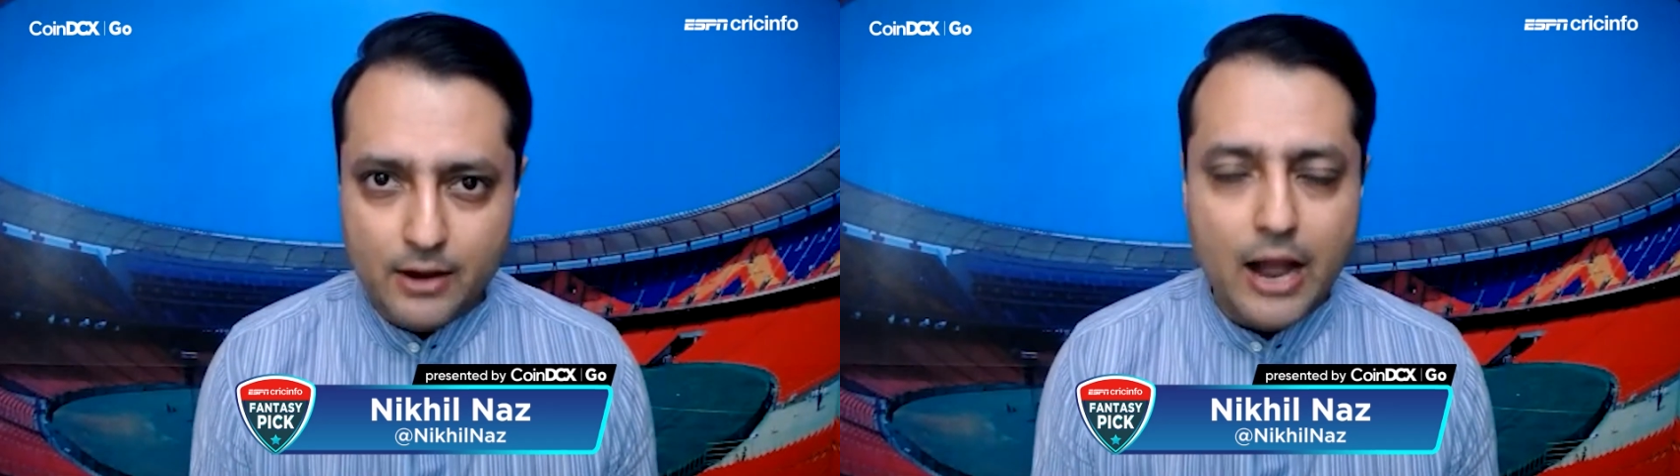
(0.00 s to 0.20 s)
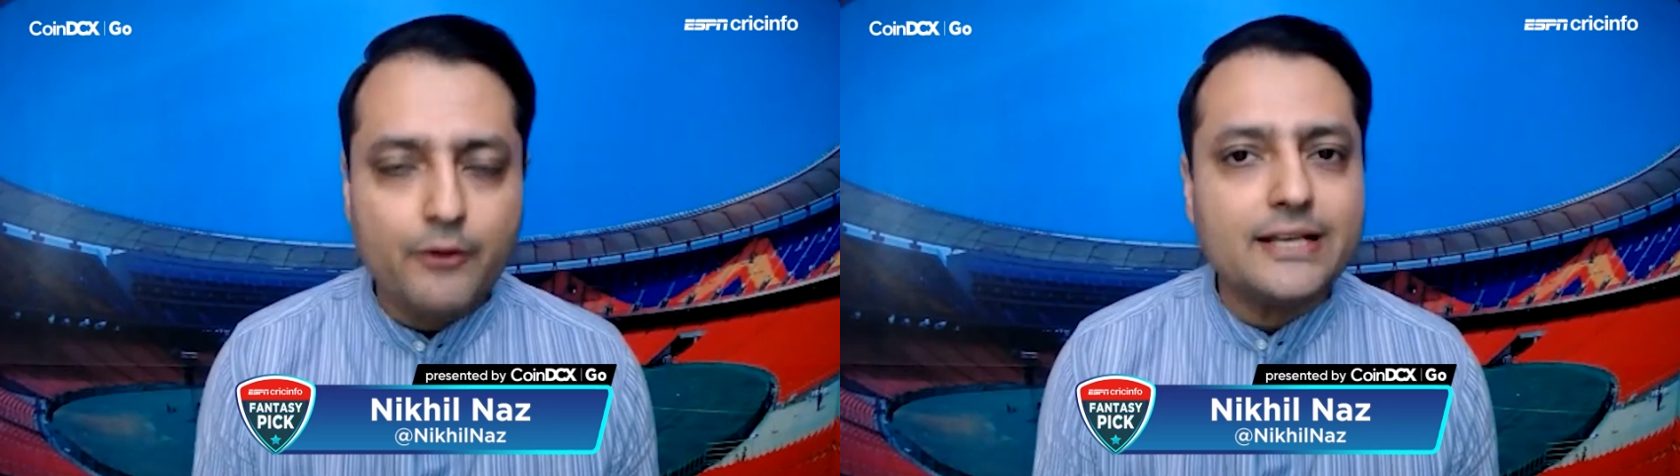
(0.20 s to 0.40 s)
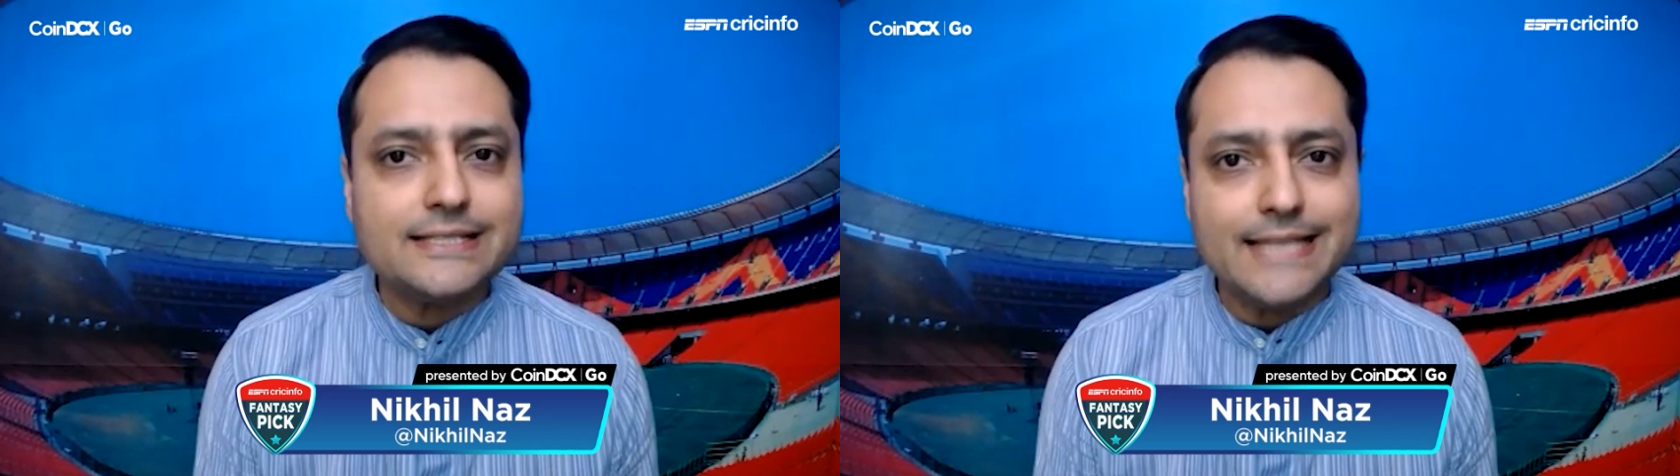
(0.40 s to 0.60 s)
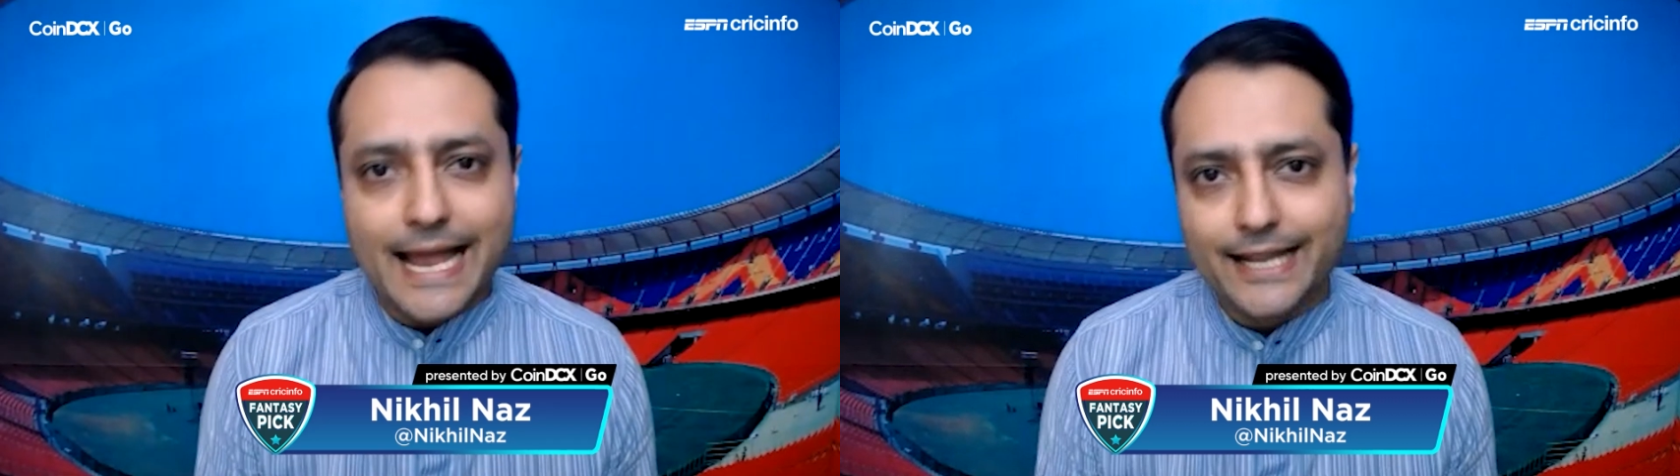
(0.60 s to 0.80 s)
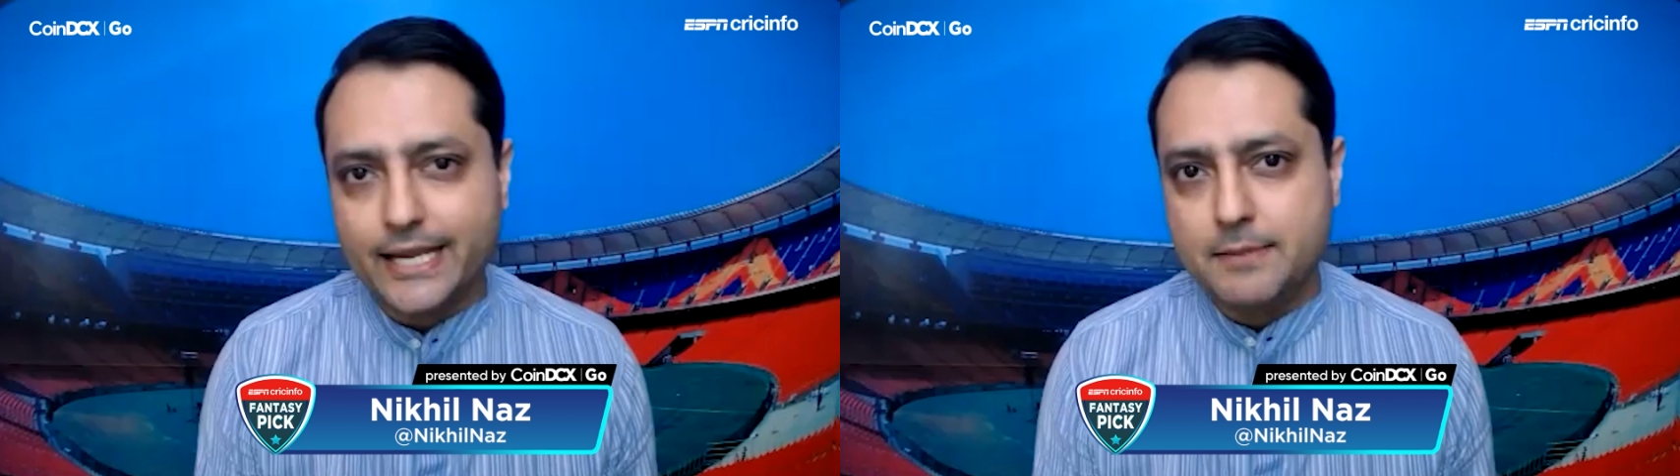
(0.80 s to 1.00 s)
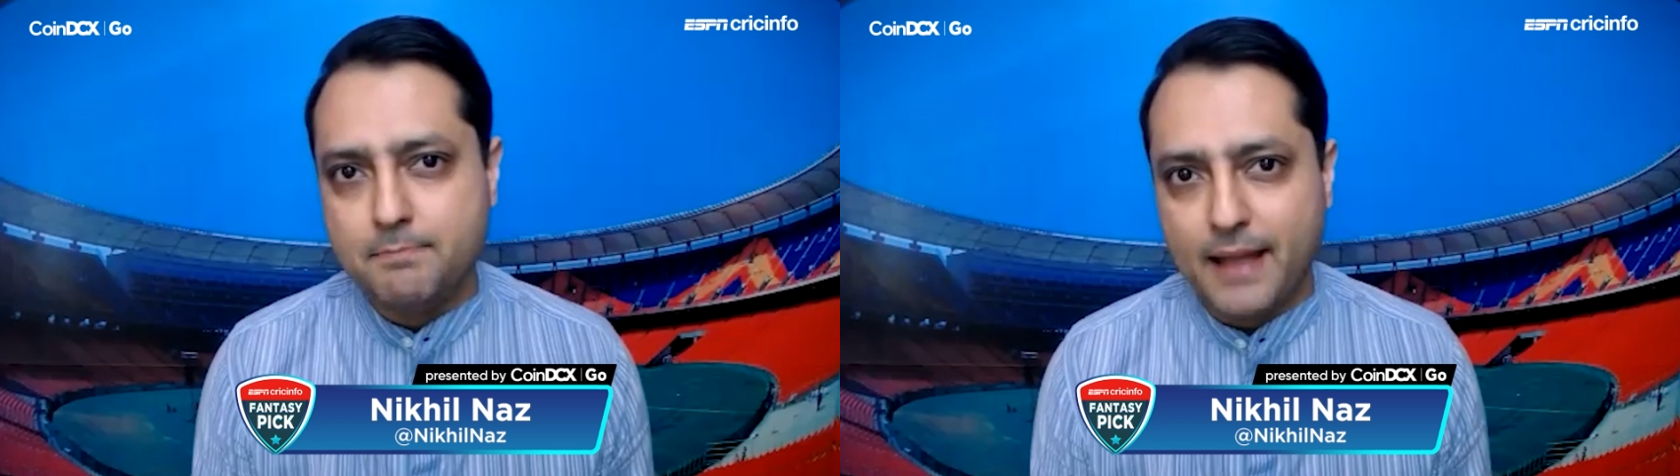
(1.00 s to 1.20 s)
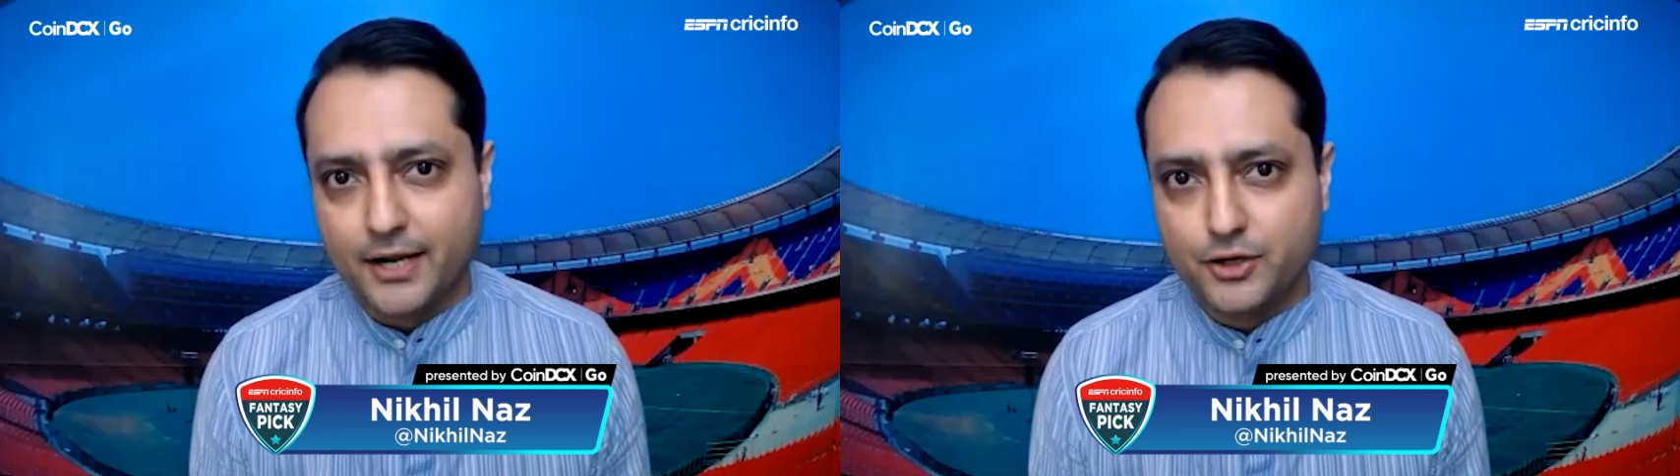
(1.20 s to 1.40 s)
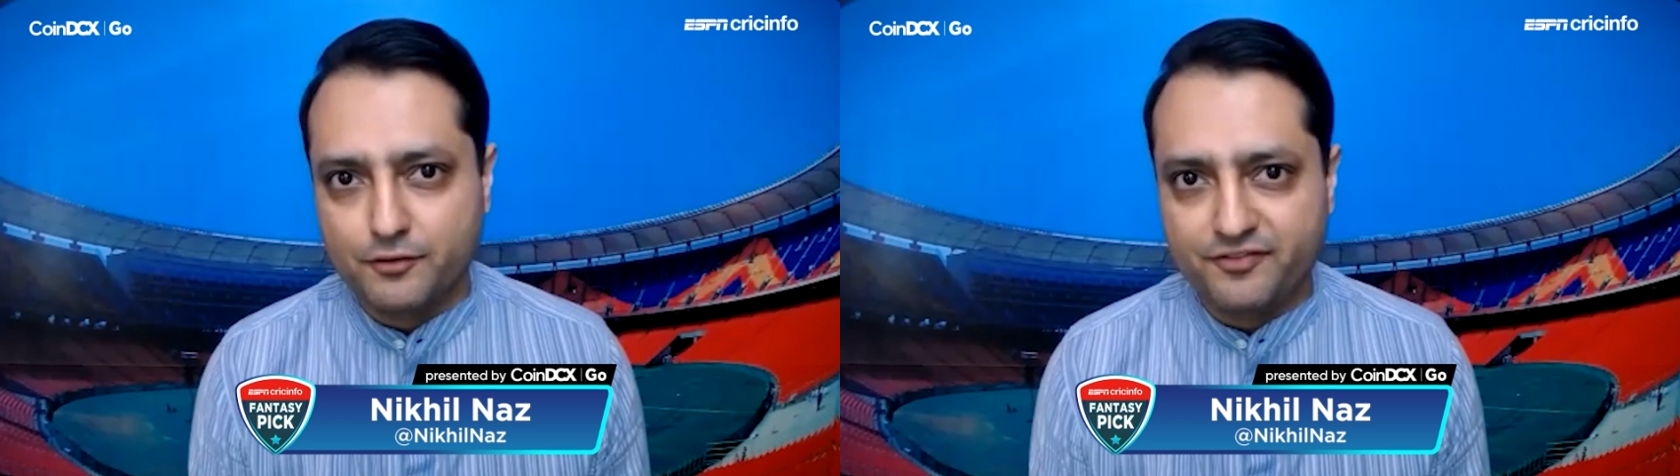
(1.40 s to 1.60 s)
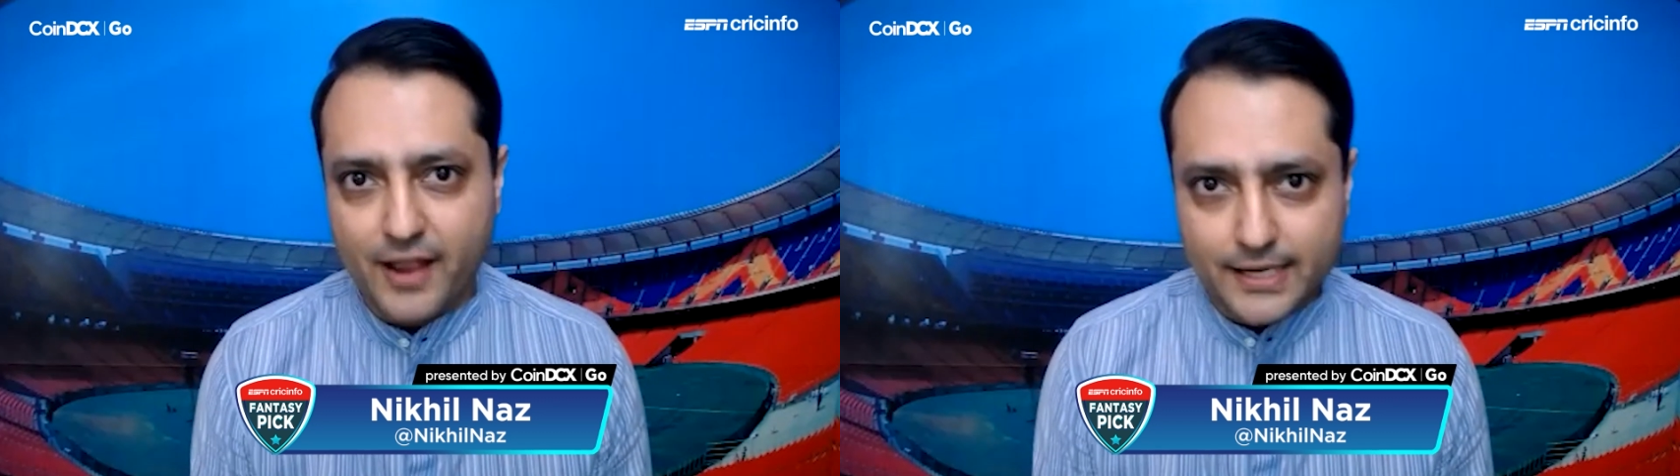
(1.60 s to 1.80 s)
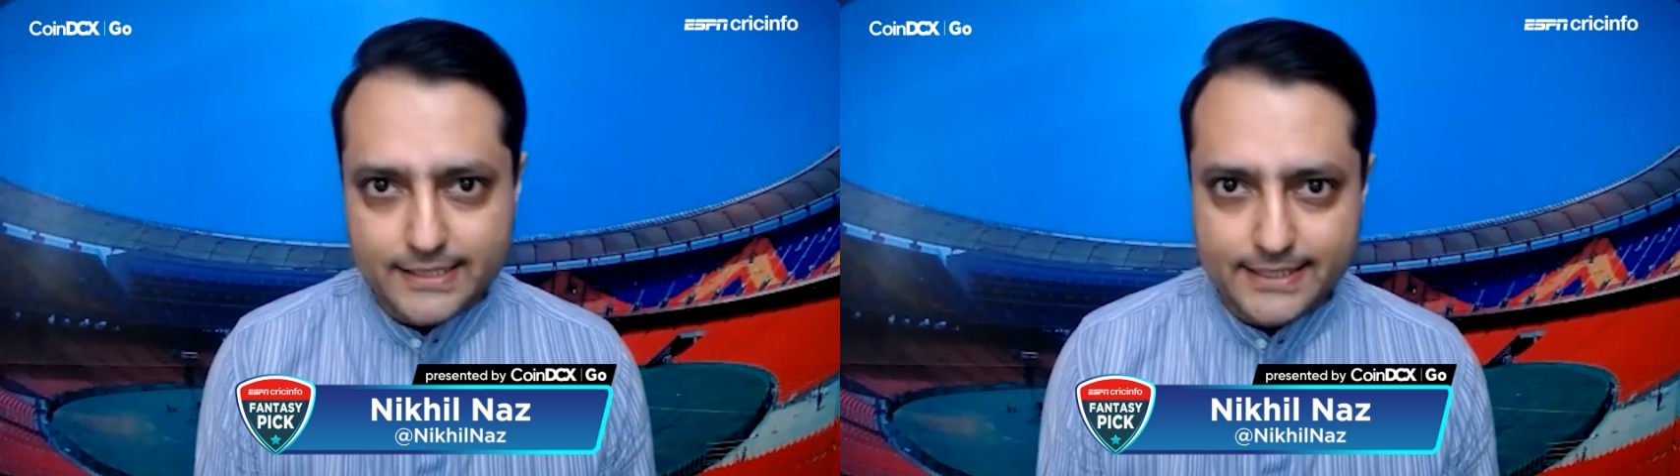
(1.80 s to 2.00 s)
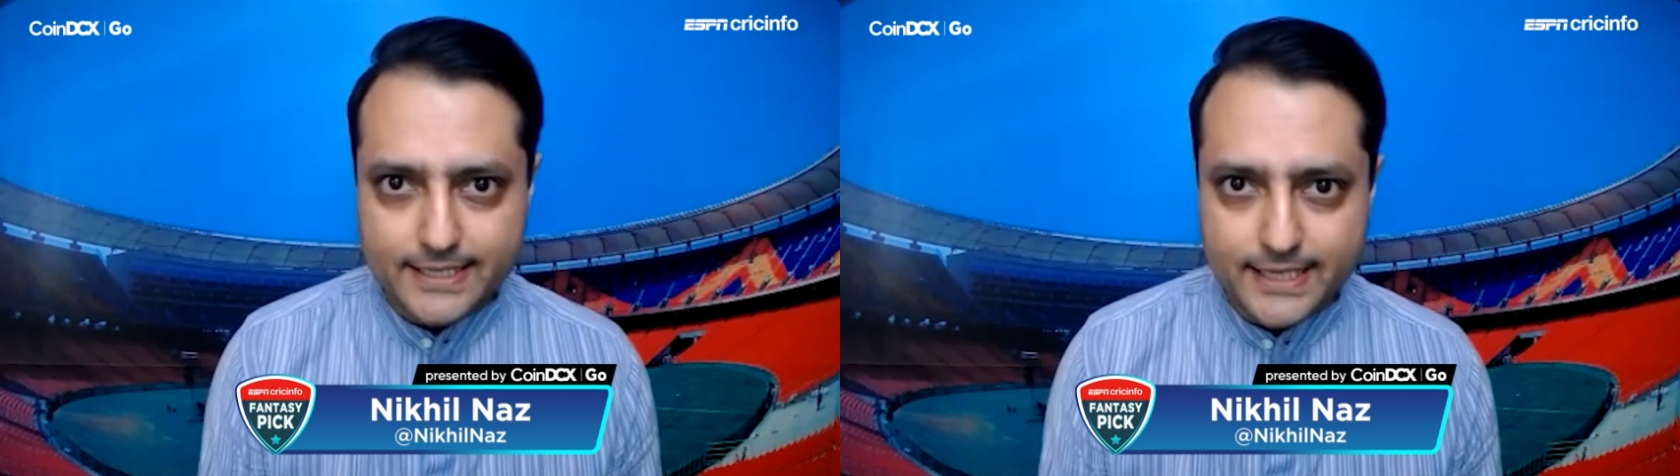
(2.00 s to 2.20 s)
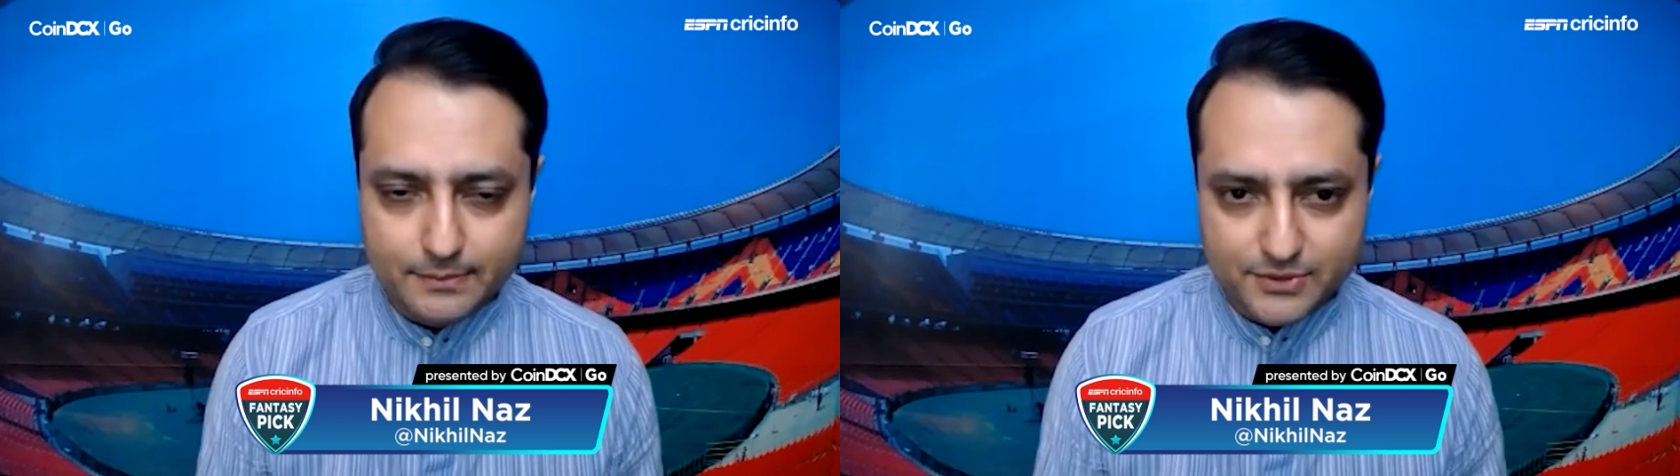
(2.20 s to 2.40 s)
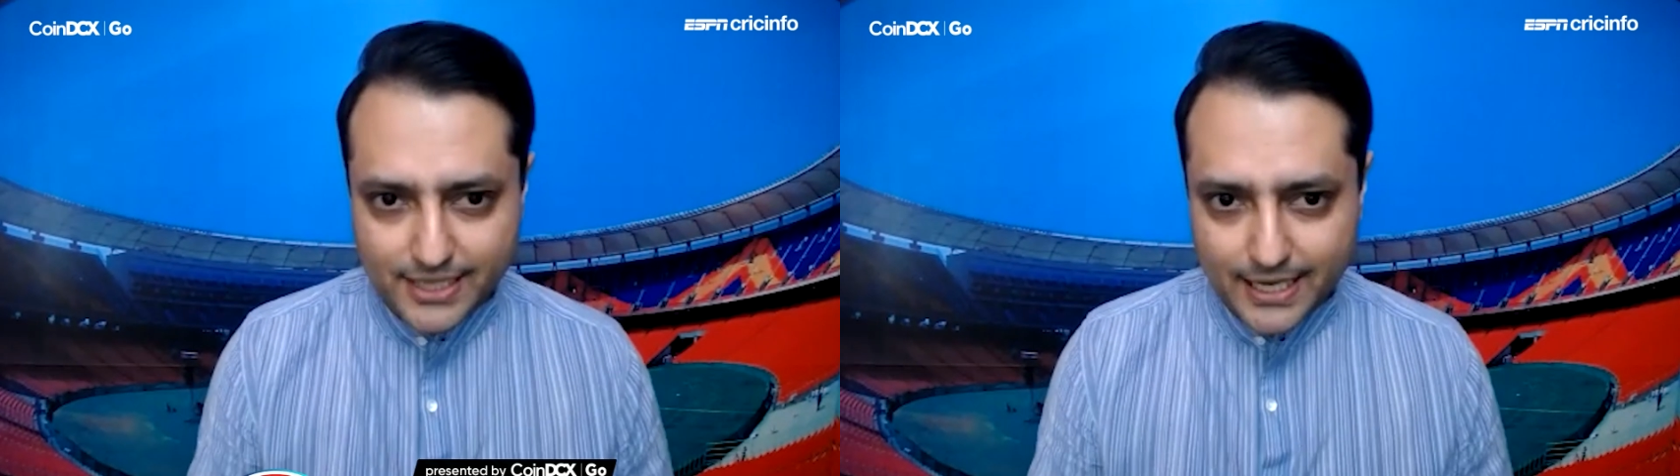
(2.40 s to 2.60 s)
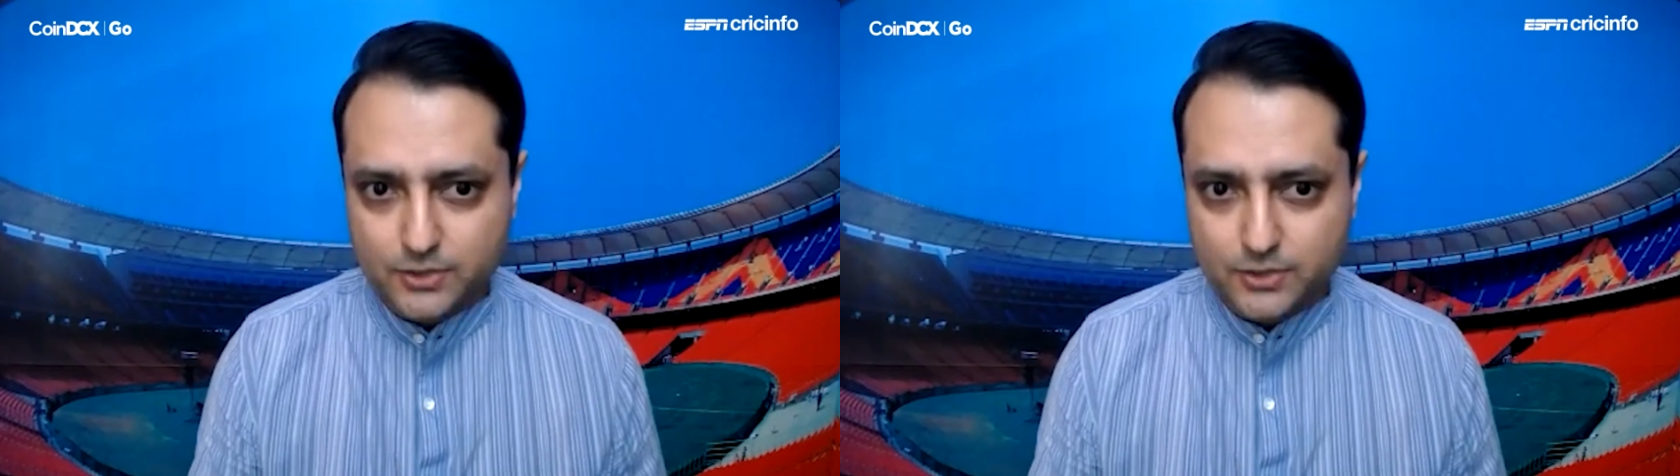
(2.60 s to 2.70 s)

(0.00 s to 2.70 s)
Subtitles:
Now, how does that impact your fantasy teams?